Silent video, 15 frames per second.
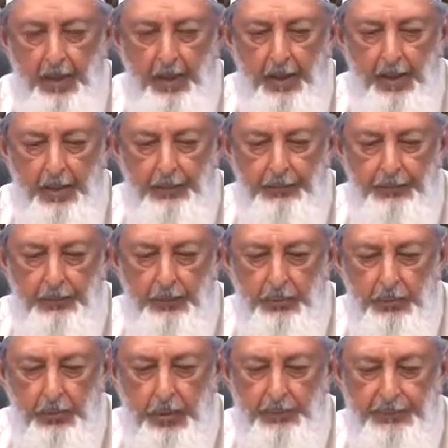And so
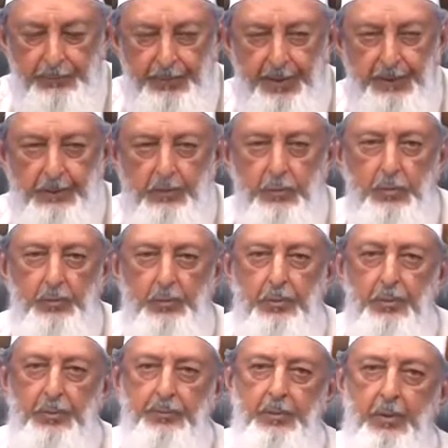Constantinople
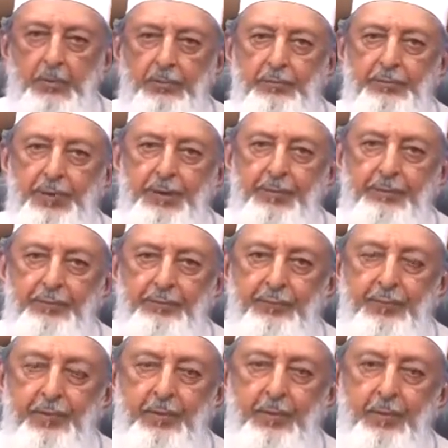is now safe
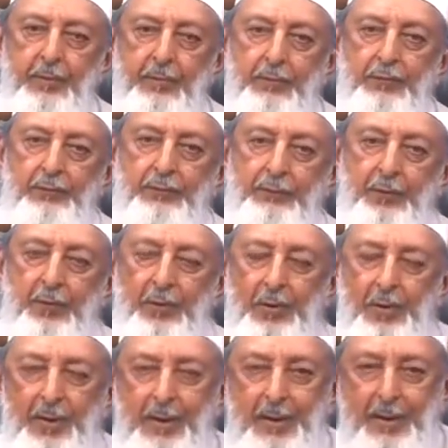for
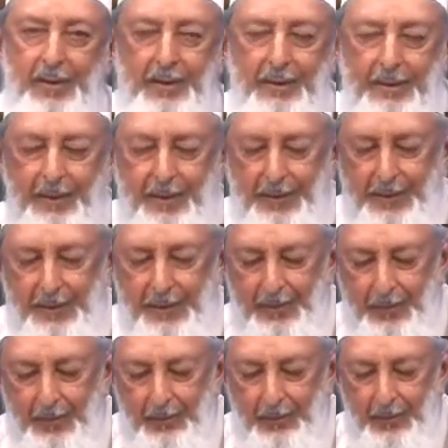the
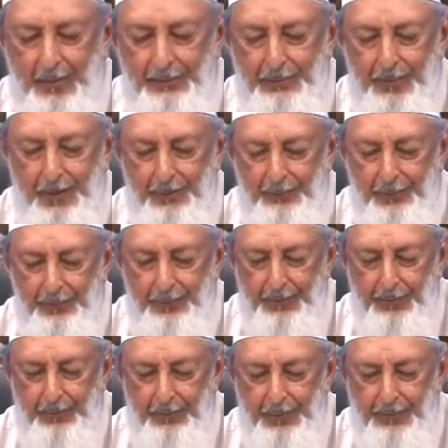Russia, for the
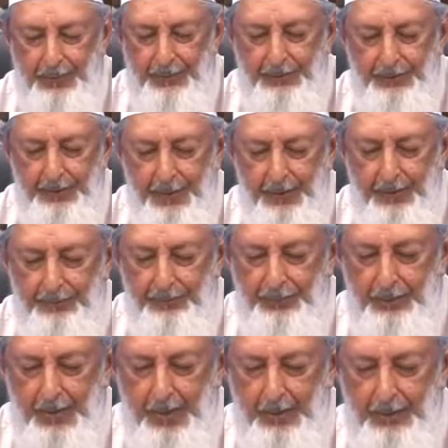British um,
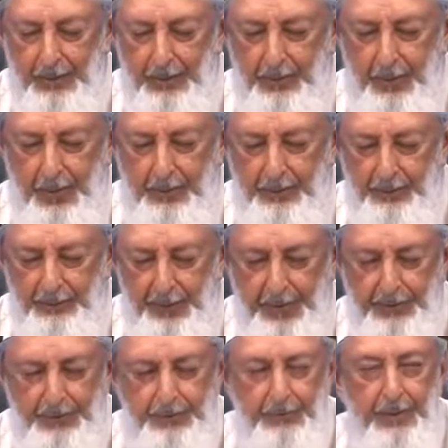and, the, and the
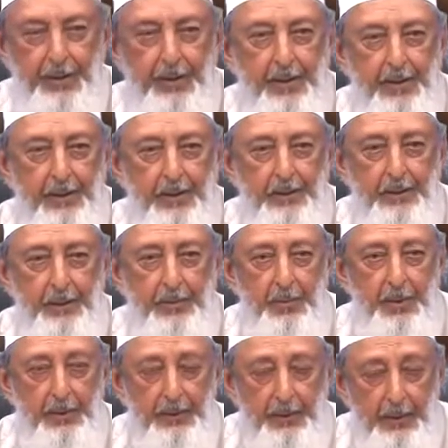French and the
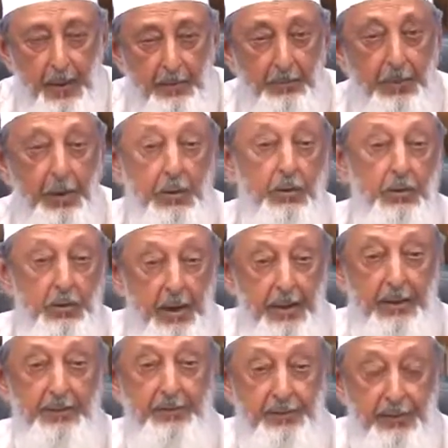American. Um,
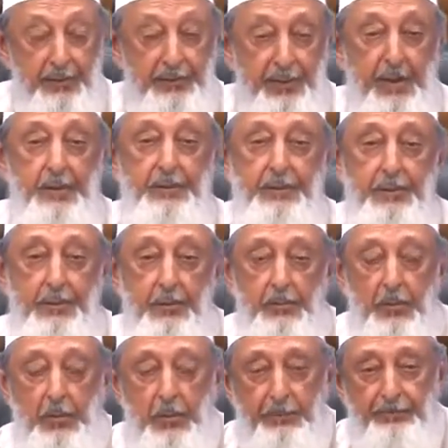United States entered the
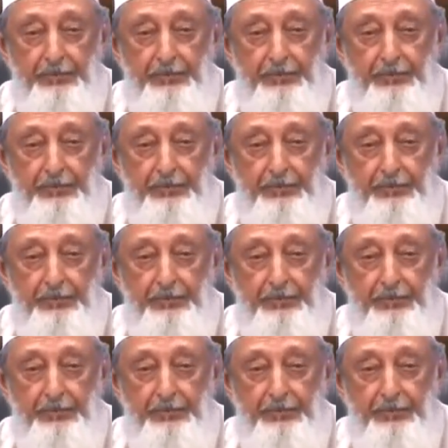war